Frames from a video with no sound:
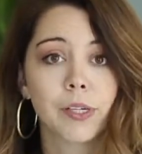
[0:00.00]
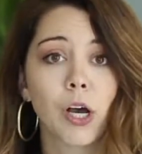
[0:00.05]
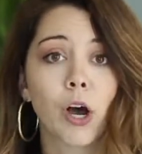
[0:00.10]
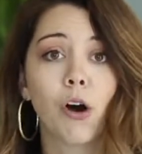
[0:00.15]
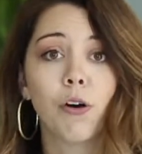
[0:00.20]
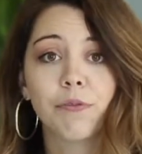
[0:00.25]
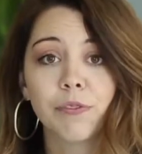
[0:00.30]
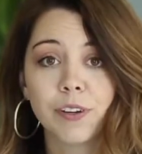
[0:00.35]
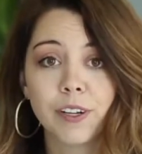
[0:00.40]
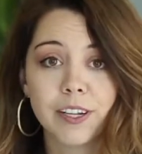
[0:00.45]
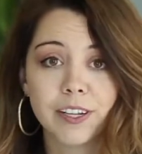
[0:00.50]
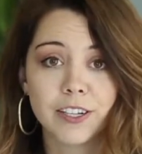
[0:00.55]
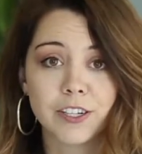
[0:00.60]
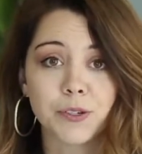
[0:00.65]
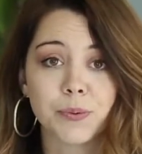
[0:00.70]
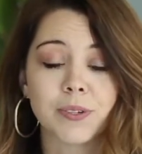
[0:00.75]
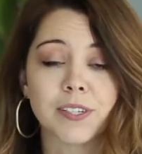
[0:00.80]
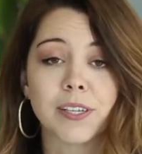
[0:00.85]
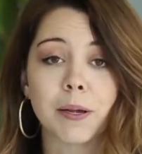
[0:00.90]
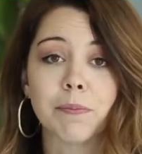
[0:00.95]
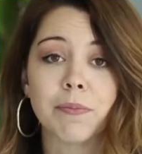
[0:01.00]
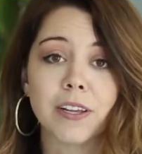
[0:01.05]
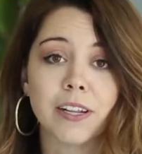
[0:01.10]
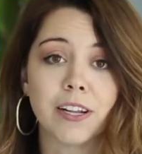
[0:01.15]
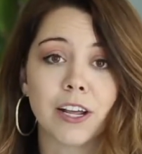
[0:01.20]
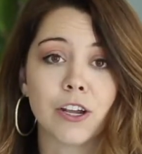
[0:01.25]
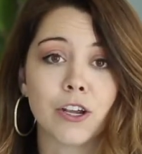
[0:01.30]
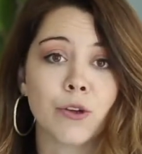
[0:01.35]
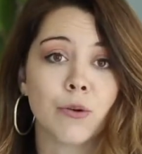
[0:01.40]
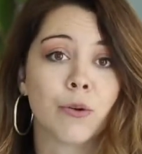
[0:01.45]
Hopefully this was something
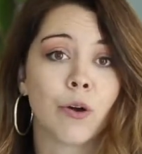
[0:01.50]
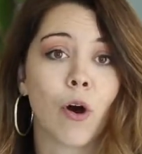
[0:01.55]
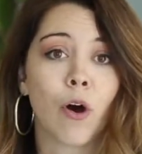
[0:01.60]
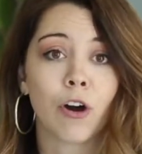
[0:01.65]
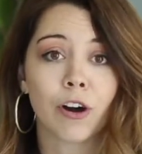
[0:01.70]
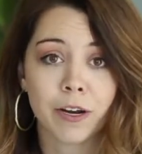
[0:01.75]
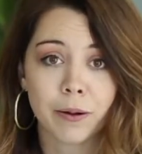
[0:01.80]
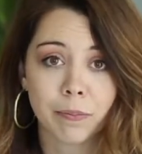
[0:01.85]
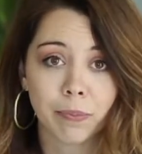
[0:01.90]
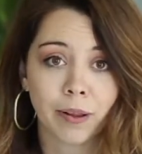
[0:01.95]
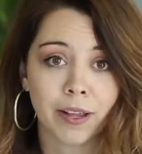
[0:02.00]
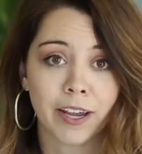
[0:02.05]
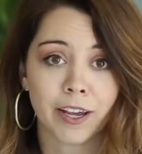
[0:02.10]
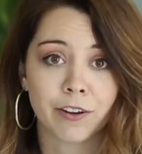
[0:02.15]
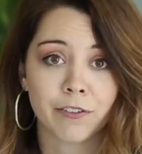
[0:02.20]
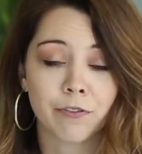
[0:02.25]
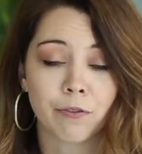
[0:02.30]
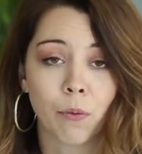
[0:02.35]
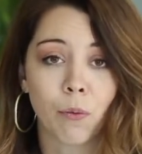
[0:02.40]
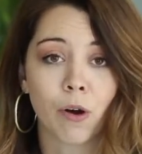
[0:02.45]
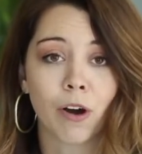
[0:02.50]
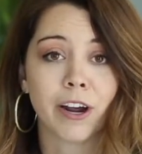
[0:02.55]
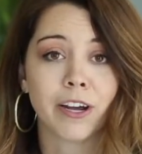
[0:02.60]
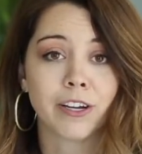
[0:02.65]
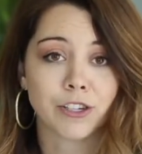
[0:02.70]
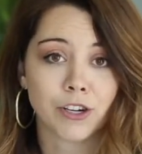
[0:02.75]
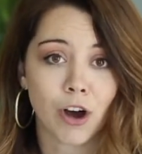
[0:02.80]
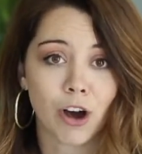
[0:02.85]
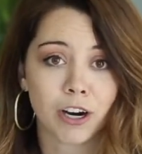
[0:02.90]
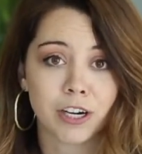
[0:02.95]
that you had already planned for and
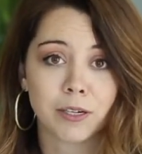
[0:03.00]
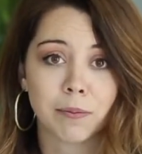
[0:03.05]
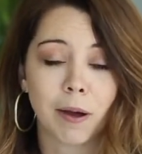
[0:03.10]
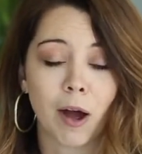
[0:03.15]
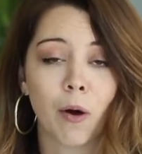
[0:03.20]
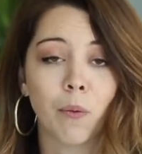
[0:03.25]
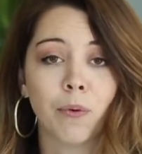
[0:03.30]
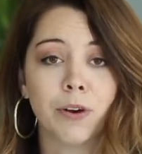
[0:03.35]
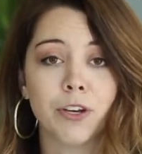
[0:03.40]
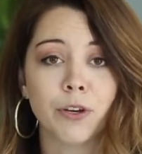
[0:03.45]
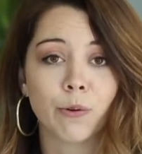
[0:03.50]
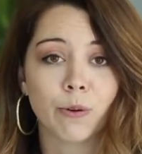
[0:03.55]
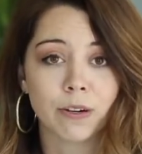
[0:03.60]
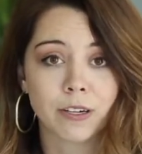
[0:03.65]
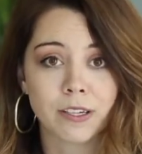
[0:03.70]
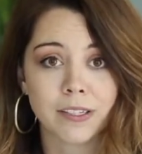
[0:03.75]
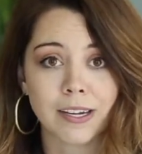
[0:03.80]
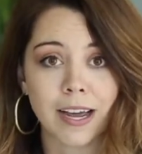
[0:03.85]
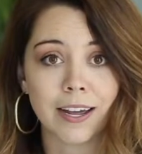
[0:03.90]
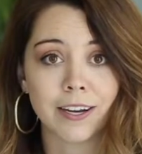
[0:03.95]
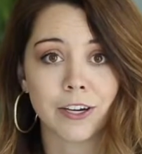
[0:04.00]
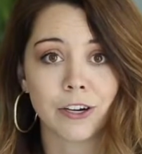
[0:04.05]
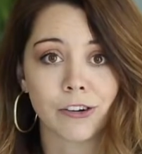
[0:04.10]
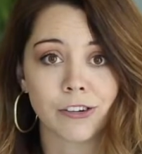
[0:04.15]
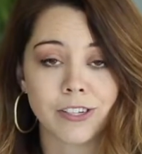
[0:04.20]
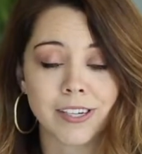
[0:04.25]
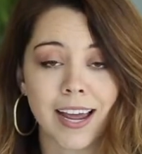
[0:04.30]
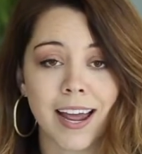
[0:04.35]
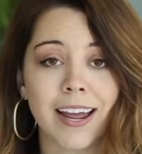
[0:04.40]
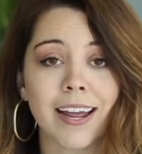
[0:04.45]
talked about when you were designing your
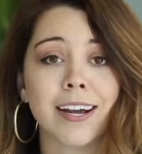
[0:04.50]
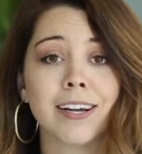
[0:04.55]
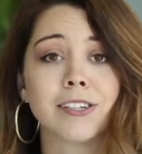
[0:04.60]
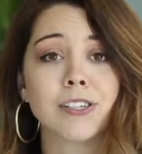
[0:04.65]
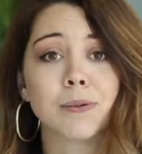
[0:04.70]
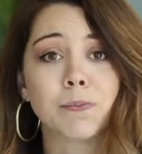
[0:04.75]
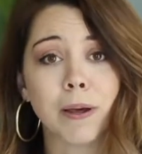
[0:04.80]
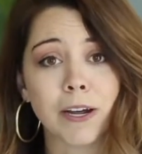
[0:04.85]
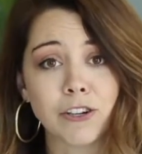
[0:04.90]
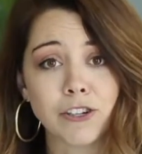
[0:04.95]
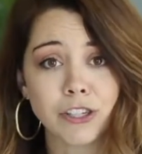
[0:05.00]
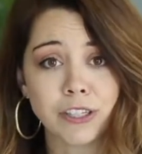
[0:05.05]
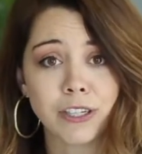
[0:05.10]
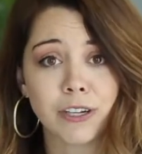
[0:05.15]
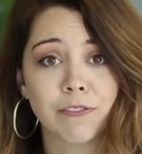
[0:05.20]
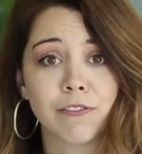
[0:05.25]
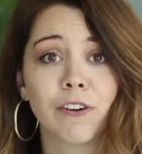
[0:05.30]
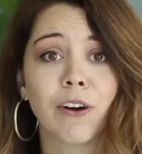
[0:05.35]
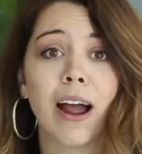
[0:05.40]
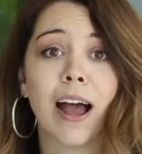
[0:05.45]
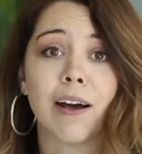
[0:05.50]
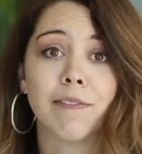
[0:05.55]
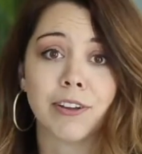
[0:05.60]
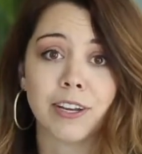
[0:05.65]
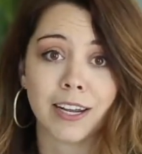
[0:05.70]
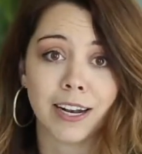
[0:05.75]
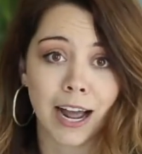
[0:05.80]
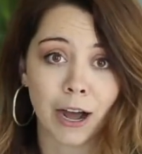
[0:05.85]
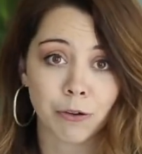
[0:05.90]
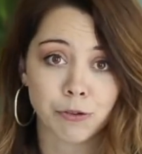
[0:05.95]
day, especially if you're
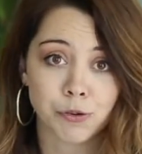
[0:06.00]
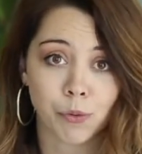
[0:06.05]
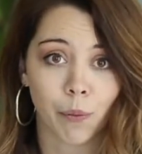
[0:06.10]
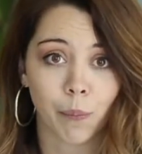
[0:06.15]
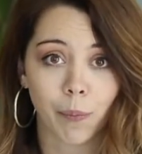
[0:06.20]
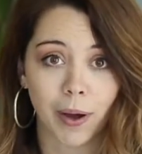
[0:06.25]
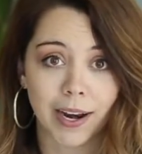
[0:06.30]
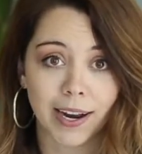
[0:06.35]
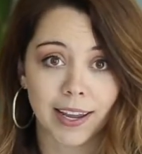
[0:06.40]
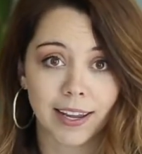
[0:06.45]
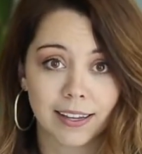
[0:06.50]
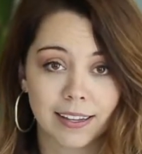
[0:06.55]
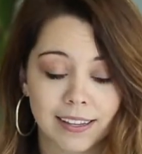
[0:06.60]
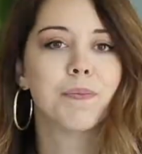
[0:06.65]
having an outdoor wedding.